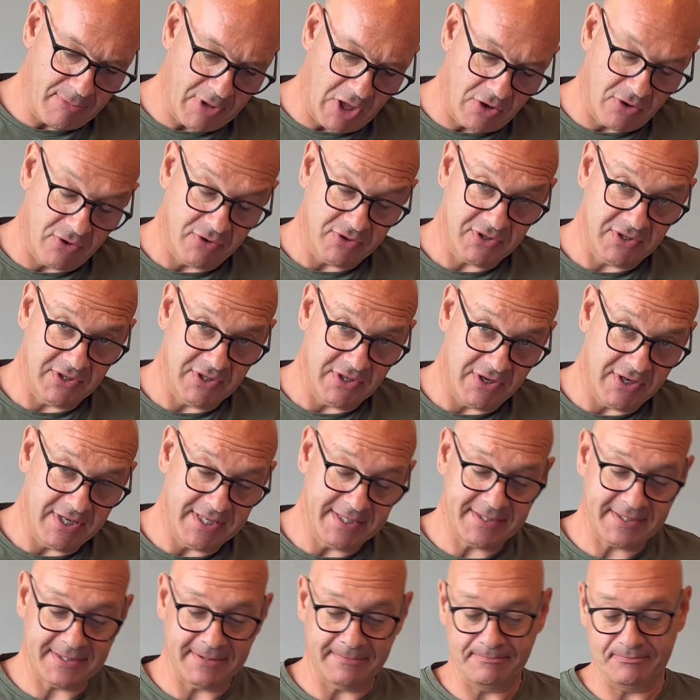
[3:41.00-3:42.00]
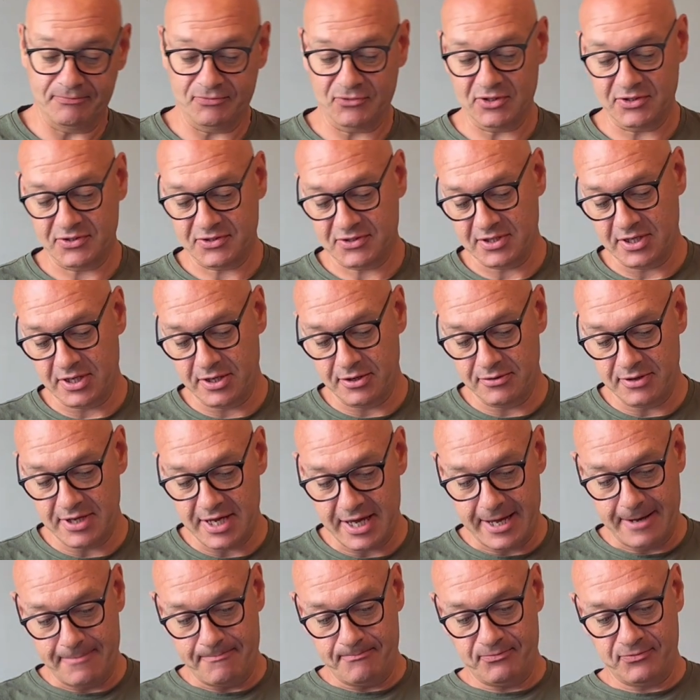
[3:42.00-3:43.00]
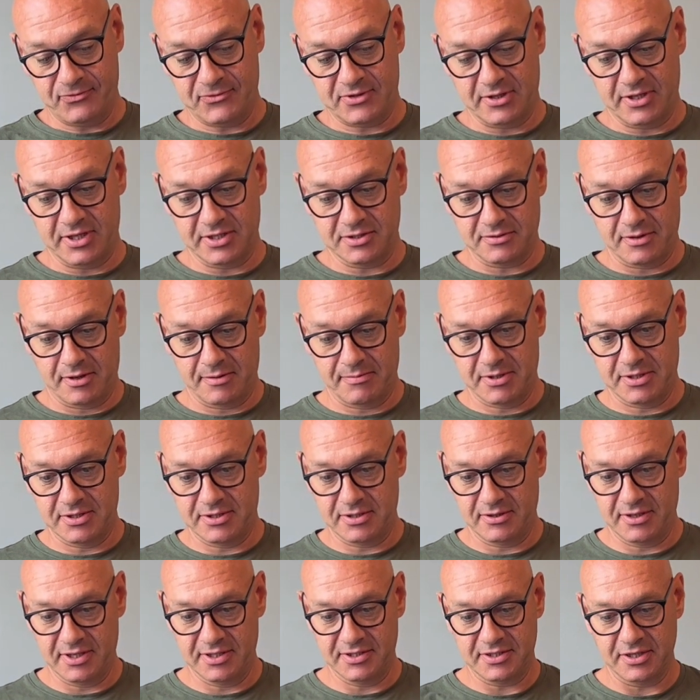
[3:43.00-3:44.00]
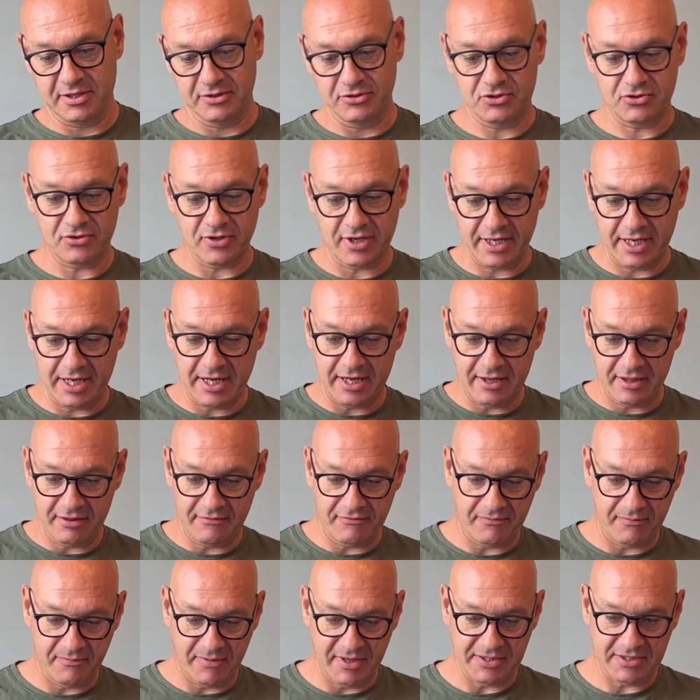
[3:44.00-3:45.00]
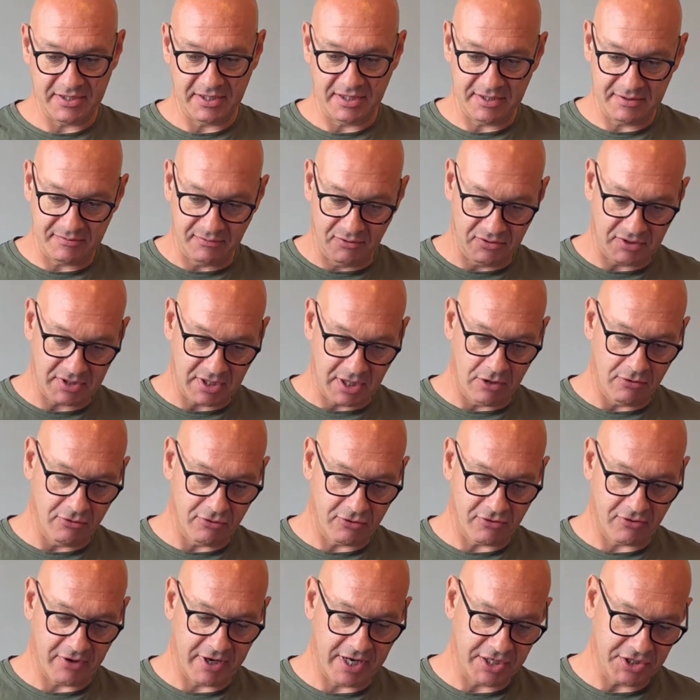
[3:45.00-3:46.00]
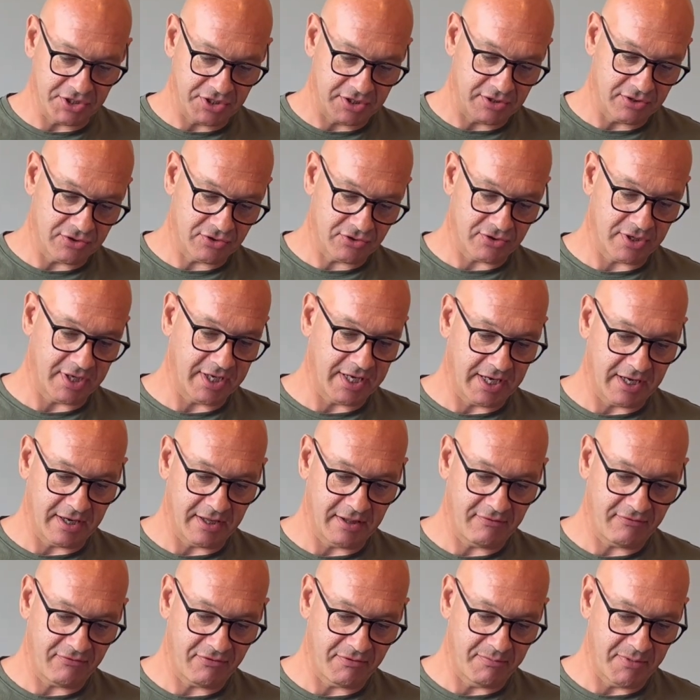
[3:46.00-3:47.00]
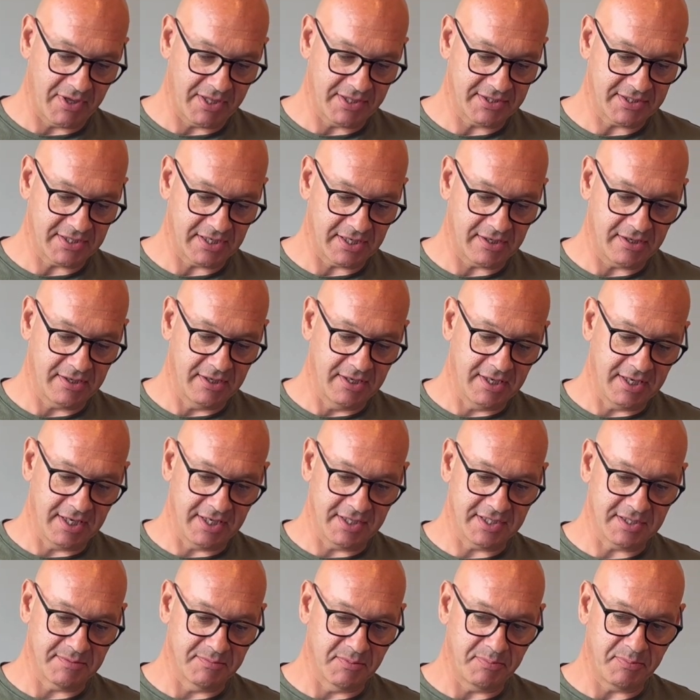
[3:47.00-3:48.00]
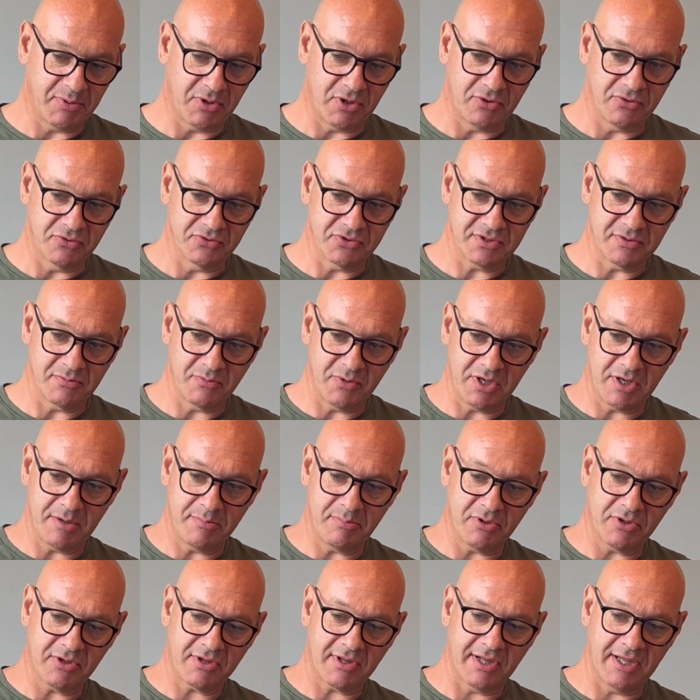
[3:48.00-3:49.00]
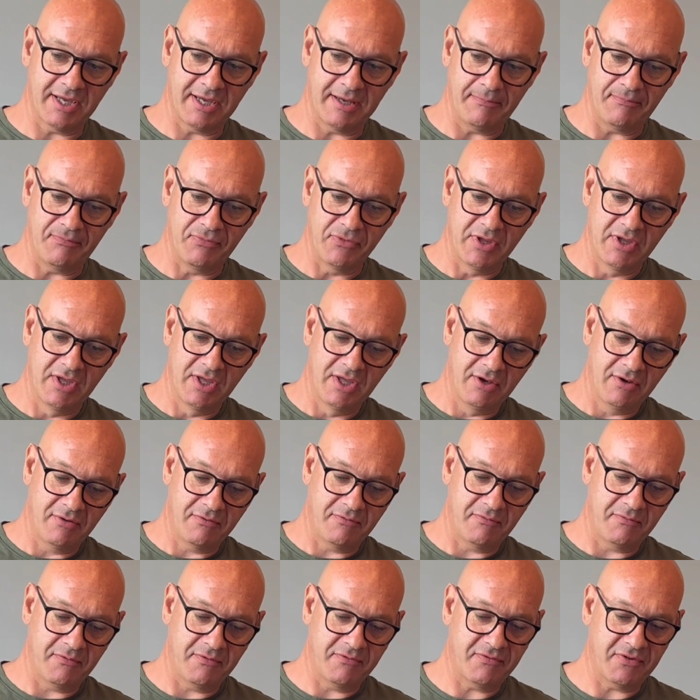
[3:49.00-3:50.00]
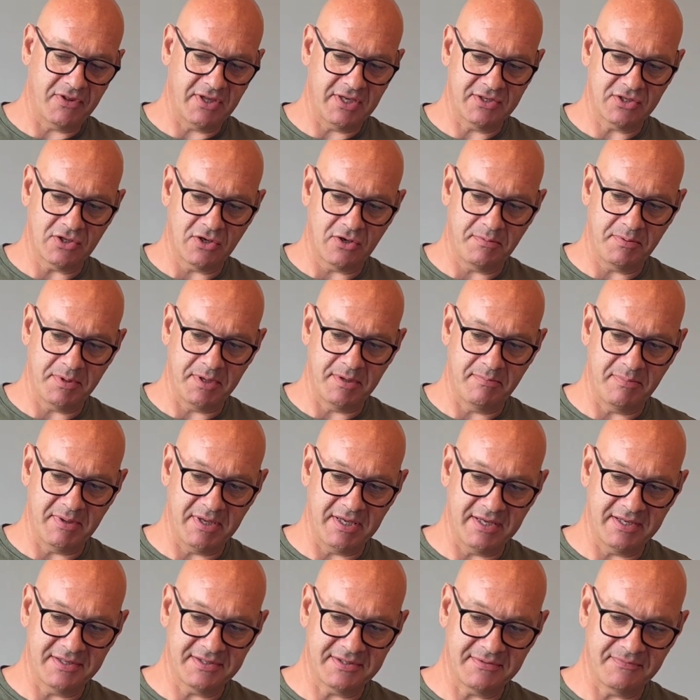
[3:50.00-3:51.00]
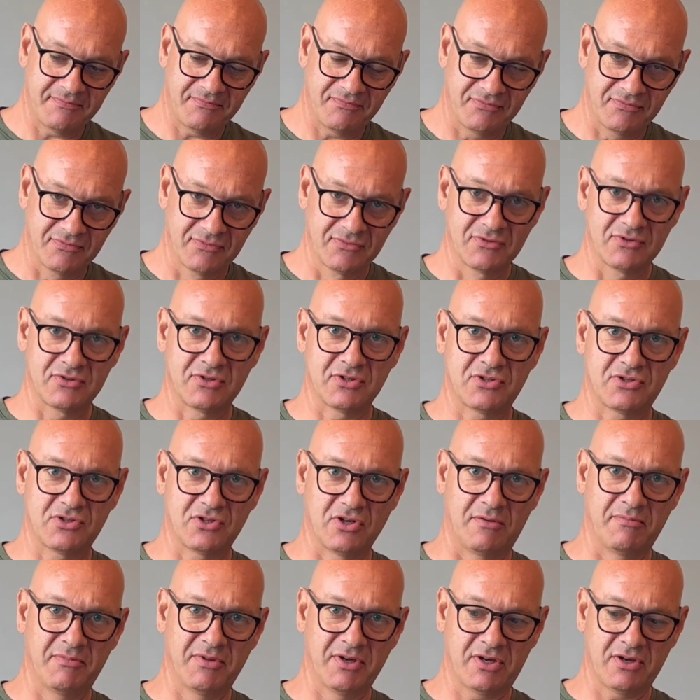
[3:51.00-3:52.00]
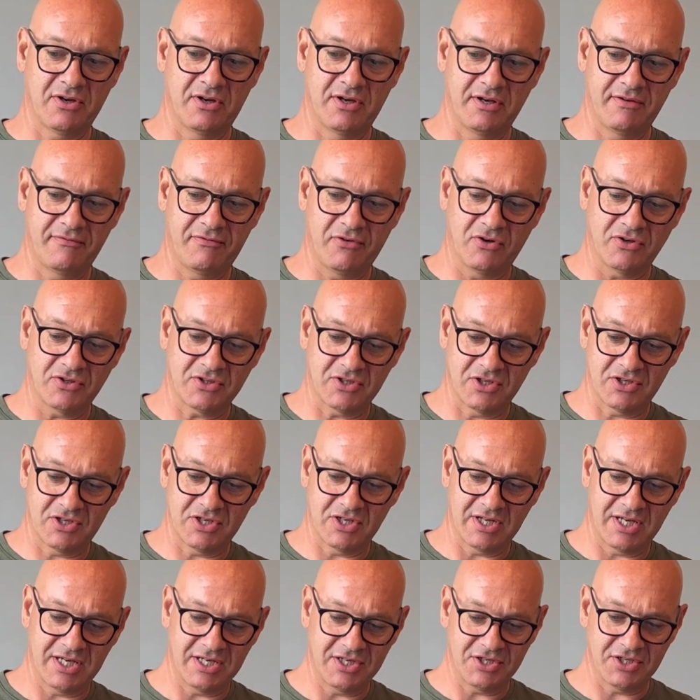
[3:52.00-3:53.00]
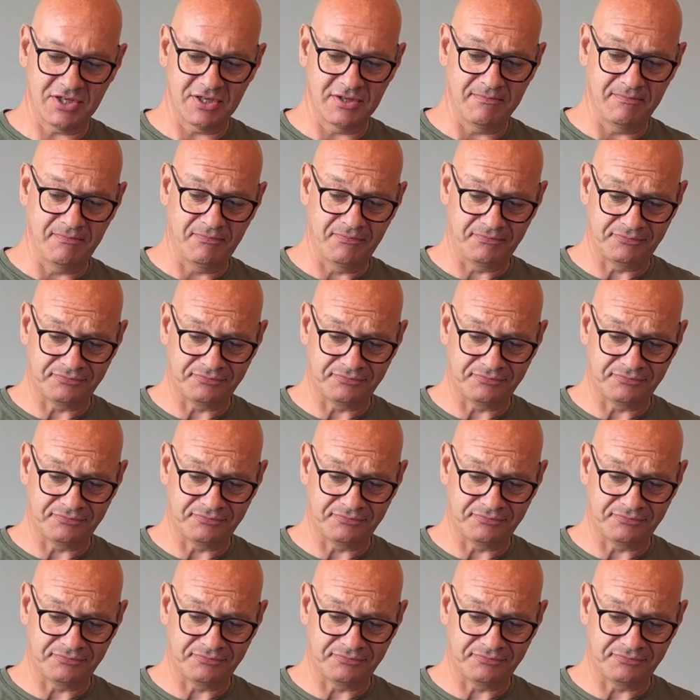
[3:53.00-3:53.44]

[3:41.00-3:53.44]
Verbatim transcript: oxidized. So yeah, so that's what I've been doing. So straight out of the fermenter, it was cold crashed, straight out of the fermenter into the bottles. And when I bottle it, with these hoppy beers, to stop the kind of oxygenation,